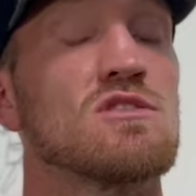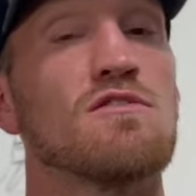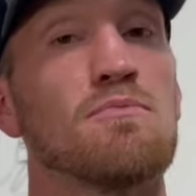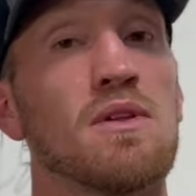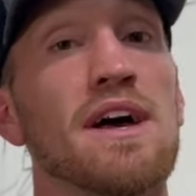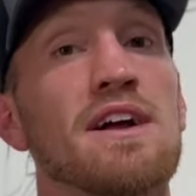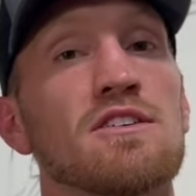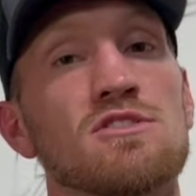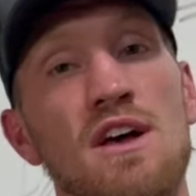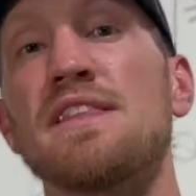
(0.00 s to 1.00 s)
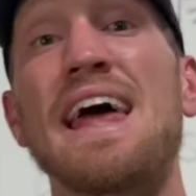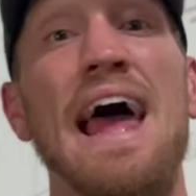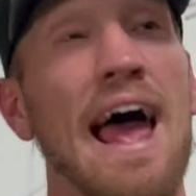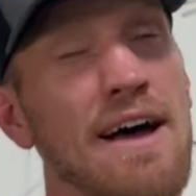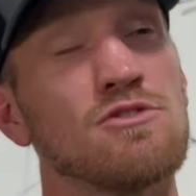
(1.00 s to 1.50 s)
of players that
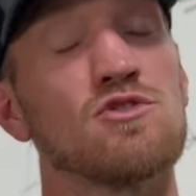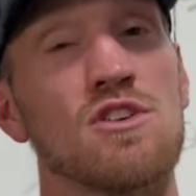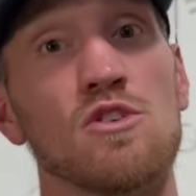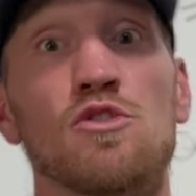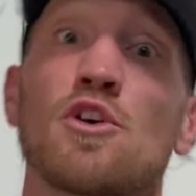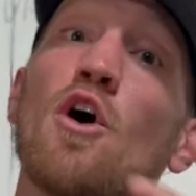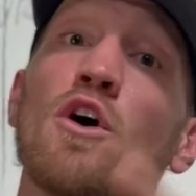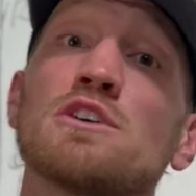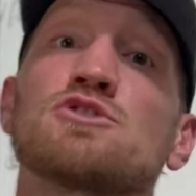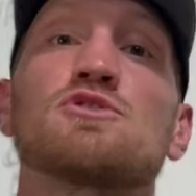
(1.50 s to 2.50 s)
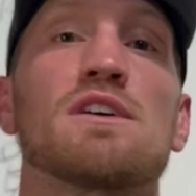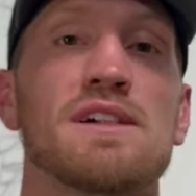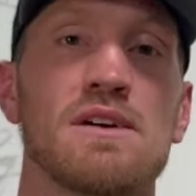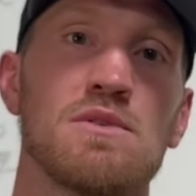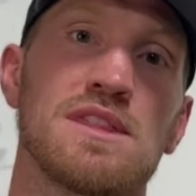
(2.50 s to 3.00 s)
have struggled or are
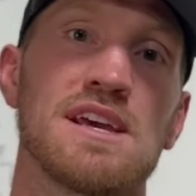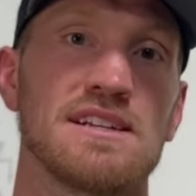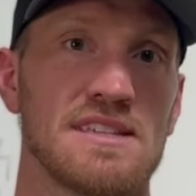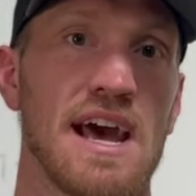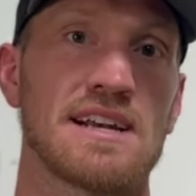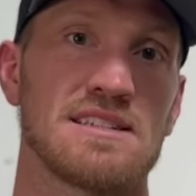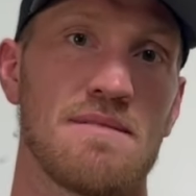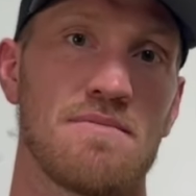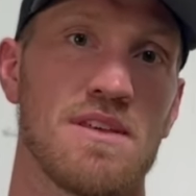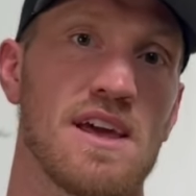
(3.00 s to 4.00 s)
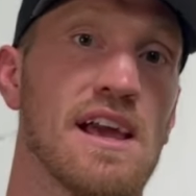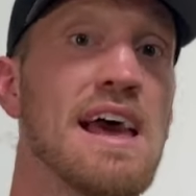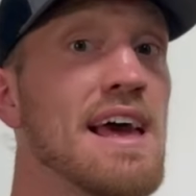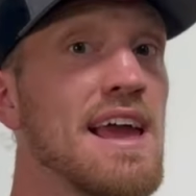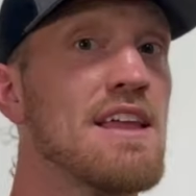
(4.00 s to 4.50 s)
struggling with the exact same thing.
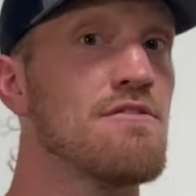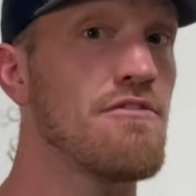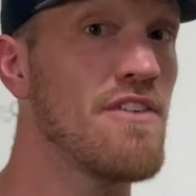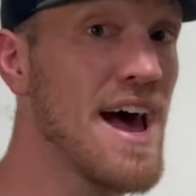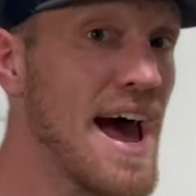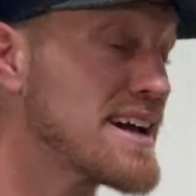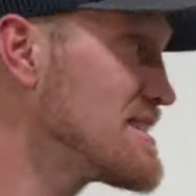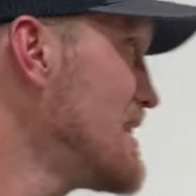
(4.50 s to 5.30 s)
In fact,